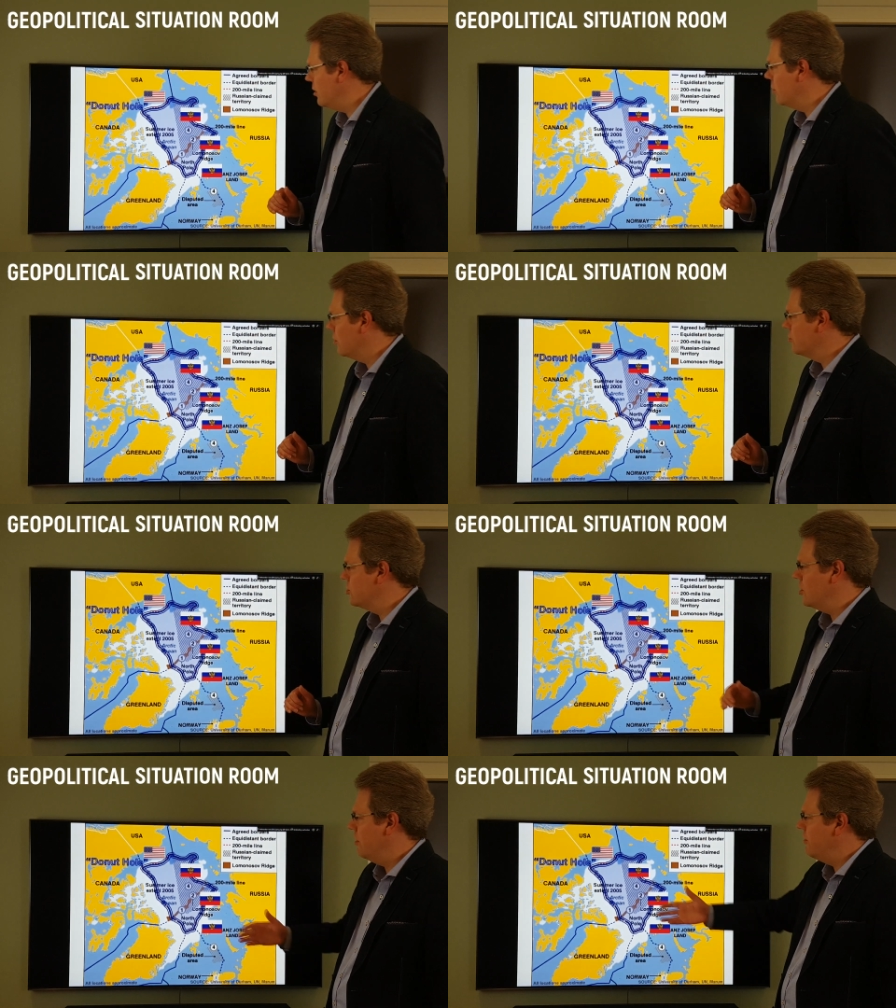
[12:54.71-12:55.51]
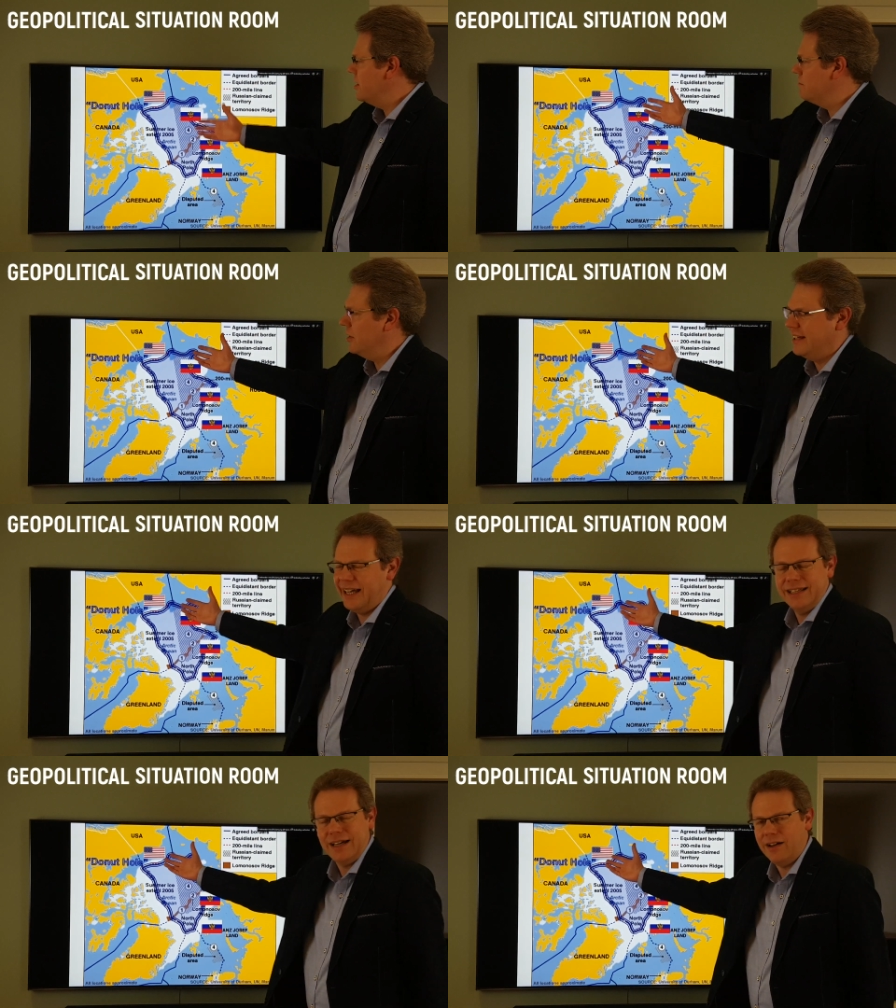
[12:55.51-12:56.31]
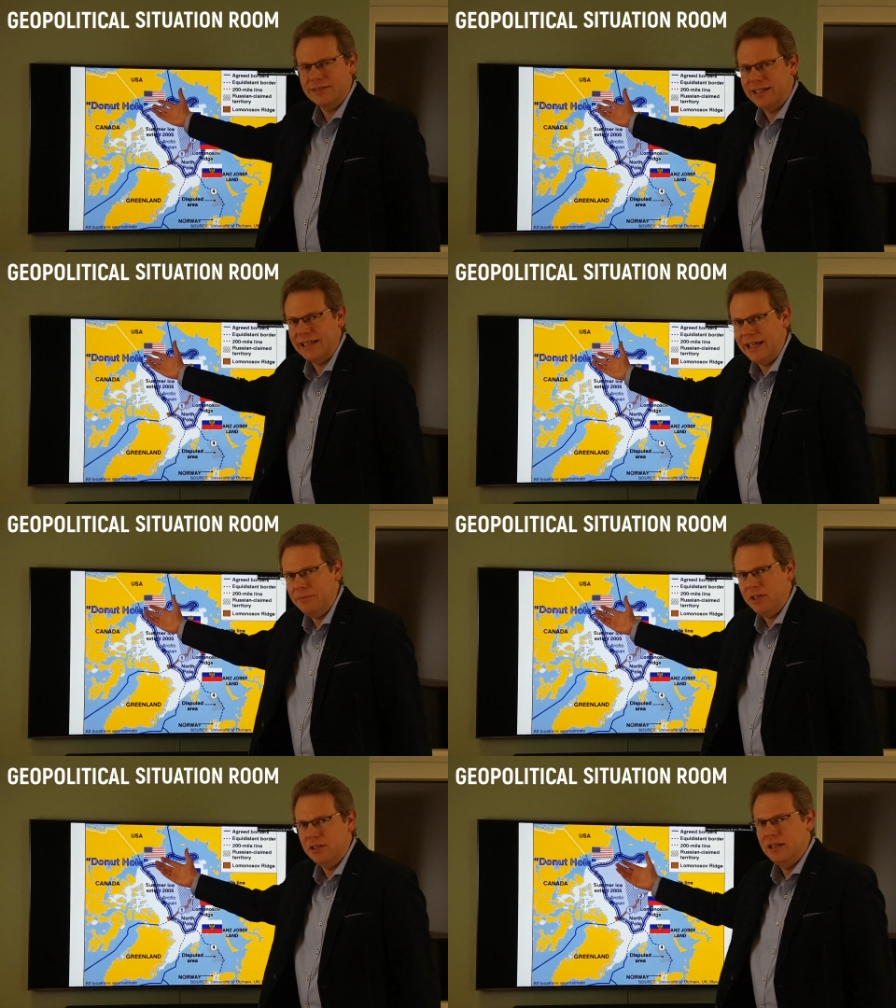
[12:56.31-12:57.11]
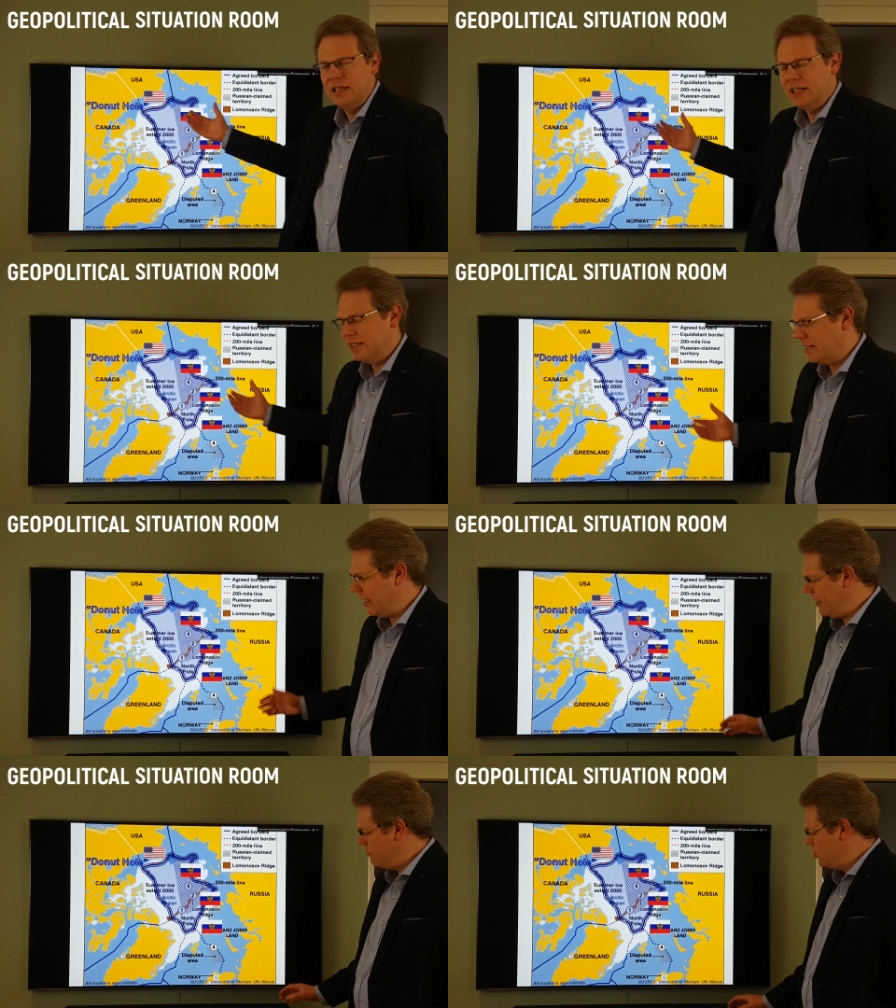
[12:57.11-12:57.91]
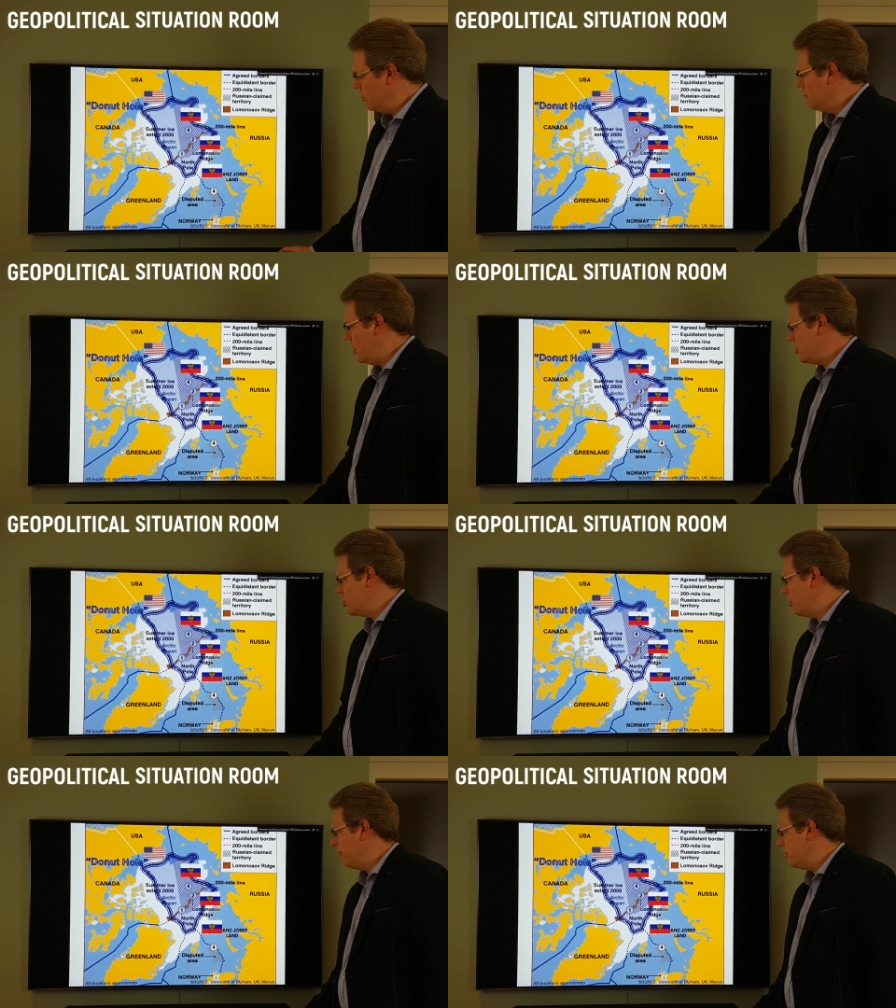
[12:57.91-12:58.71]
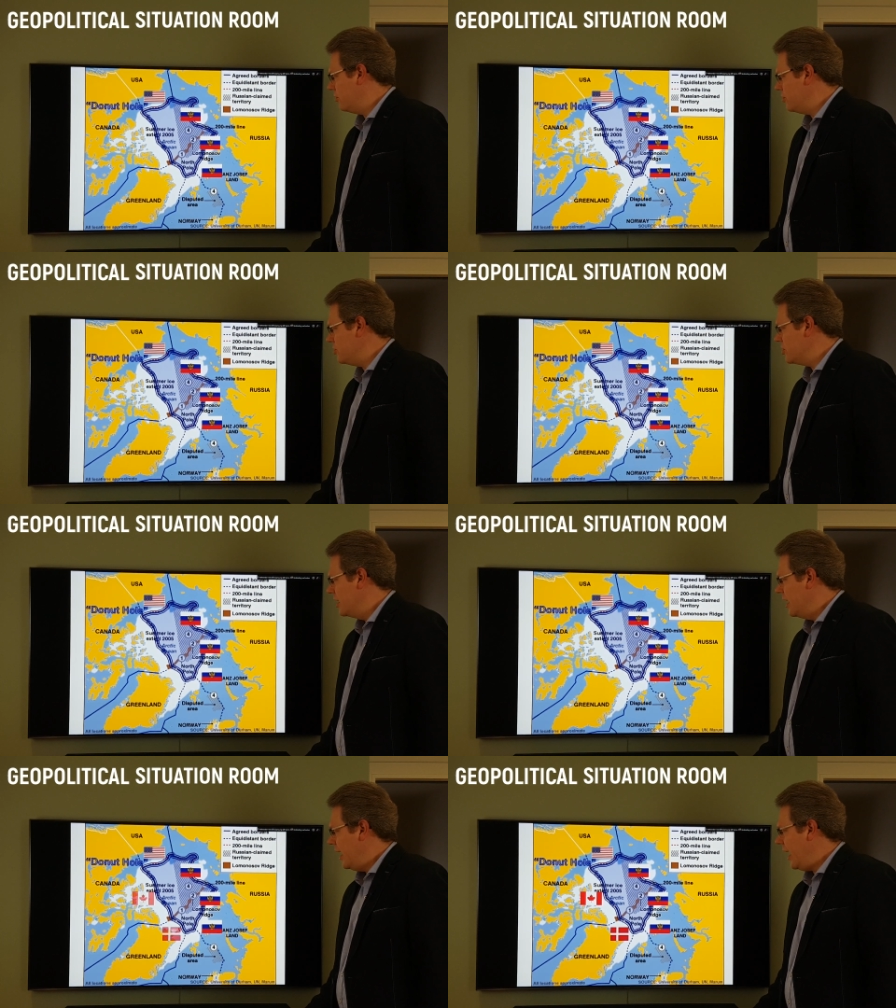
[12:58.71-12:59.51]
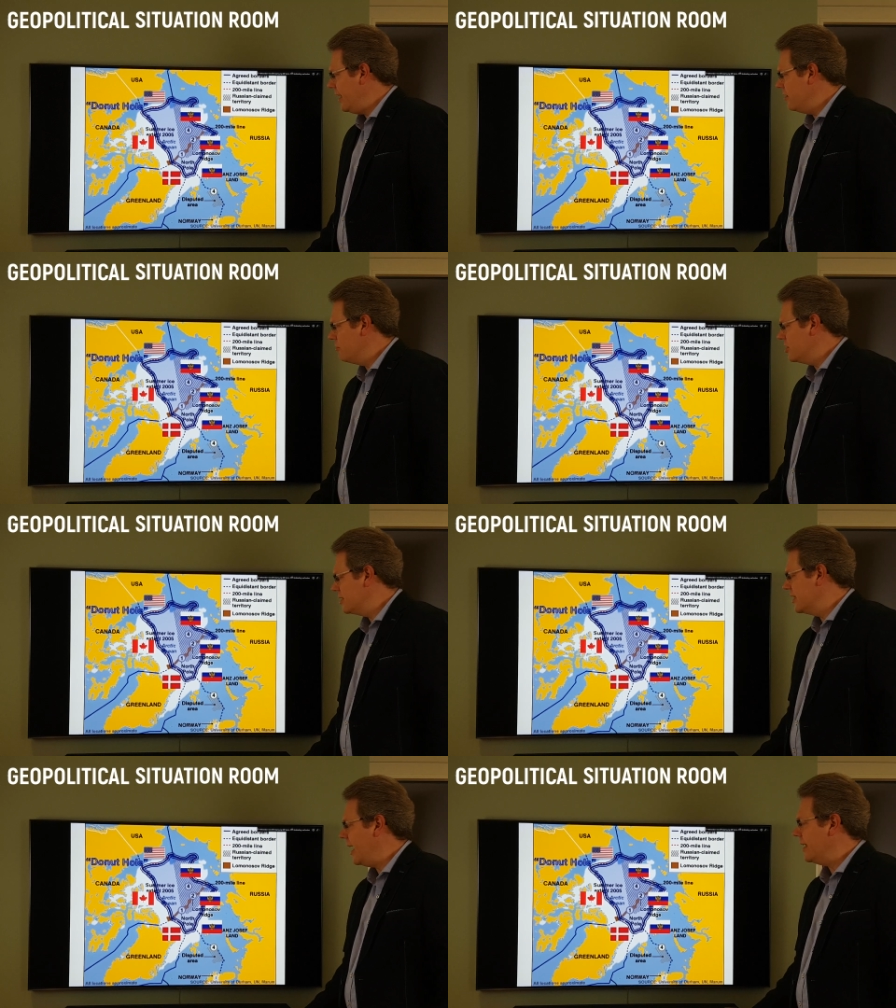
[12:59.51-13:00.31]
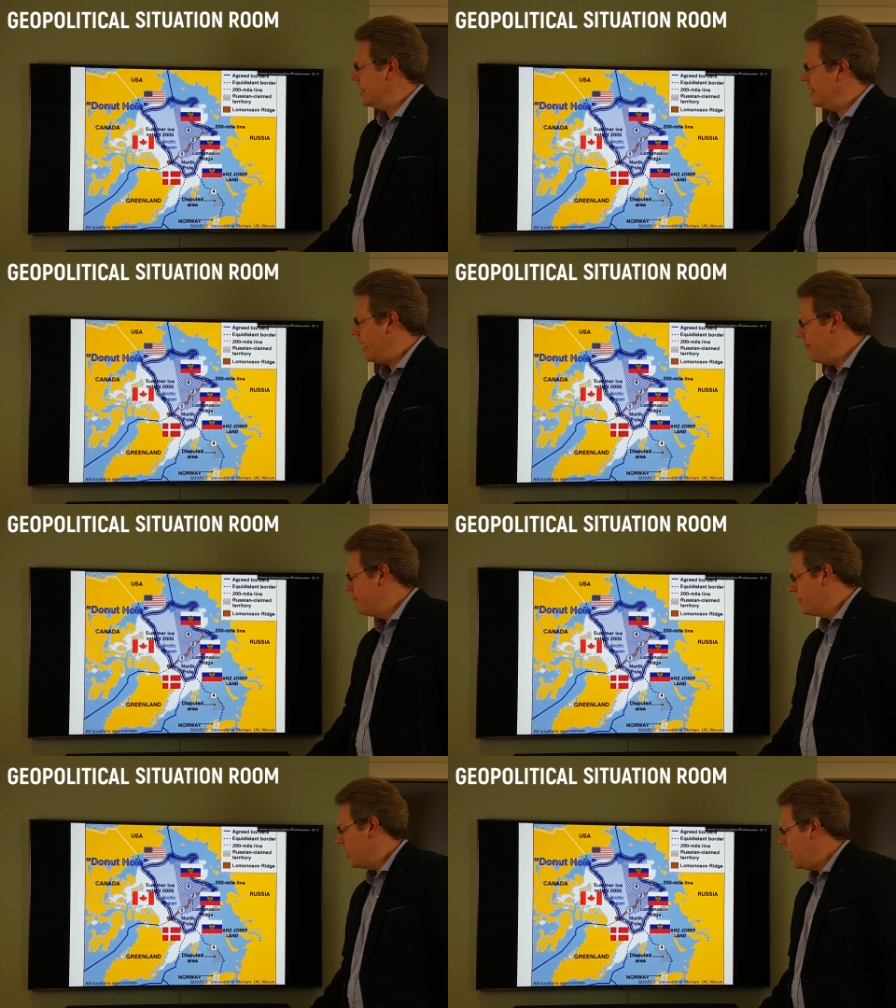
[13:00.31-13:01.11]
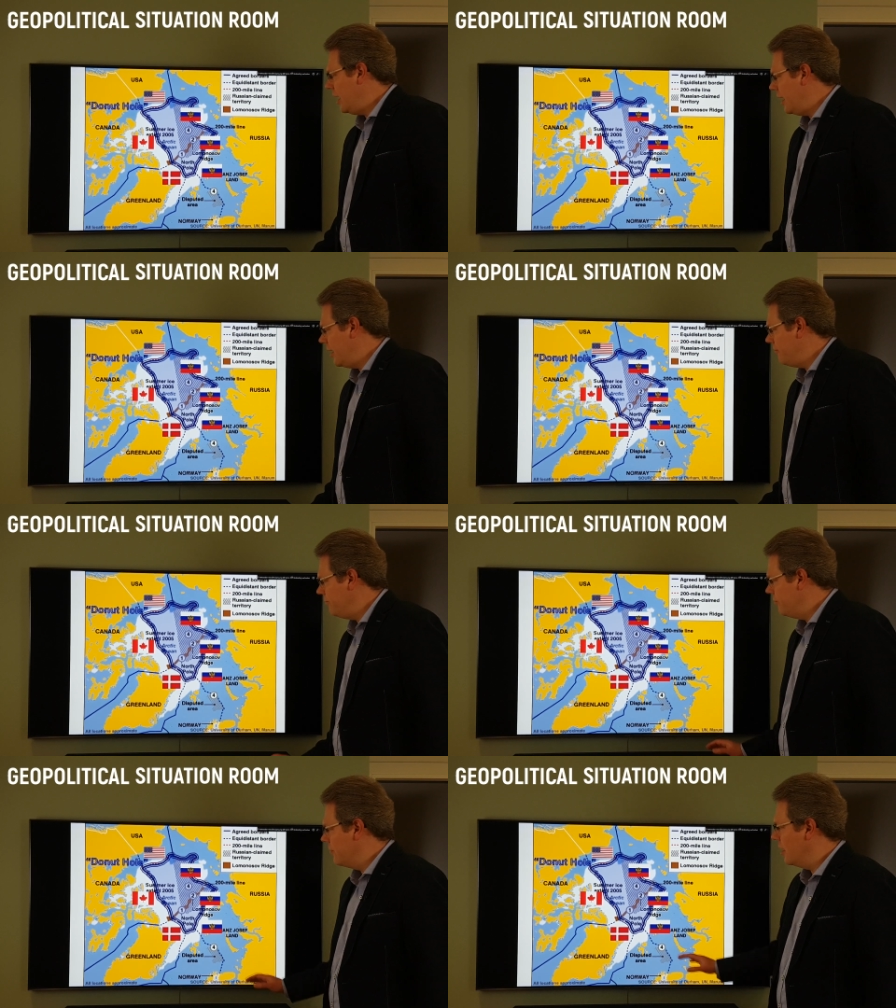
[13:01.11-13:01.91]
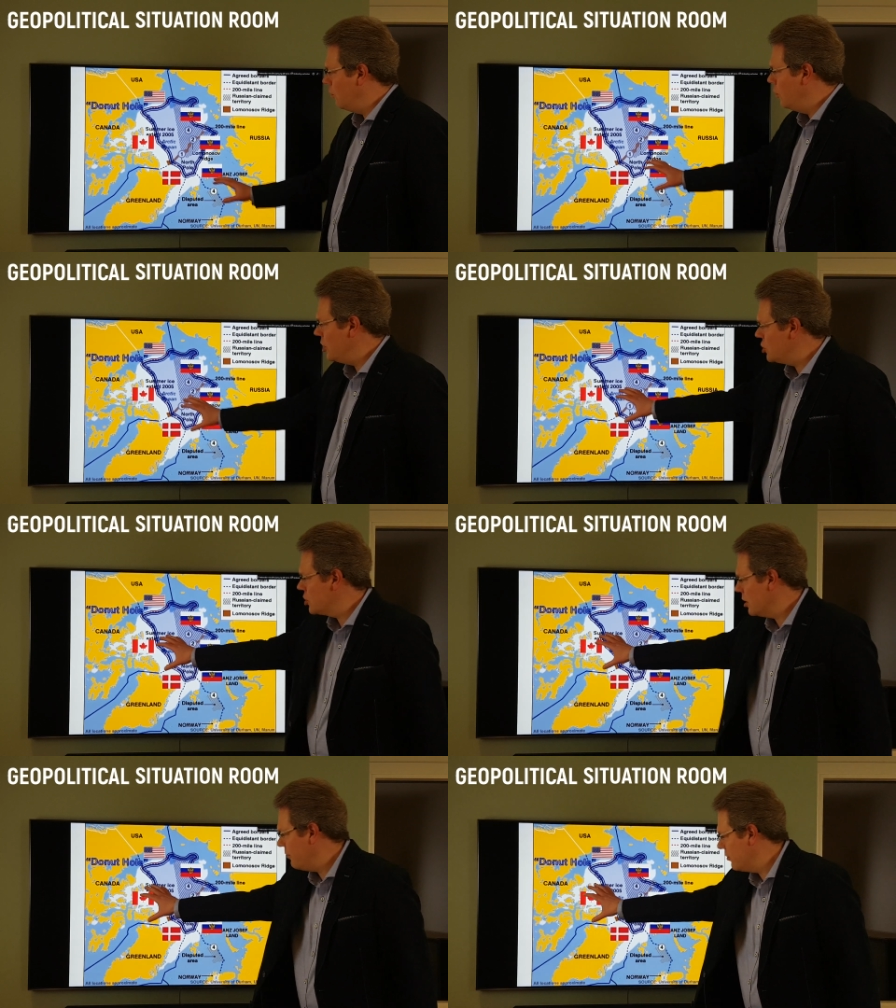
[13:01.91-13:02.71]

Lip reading: their own surveys, but they can't claim too much, of course. And there is Canada, which of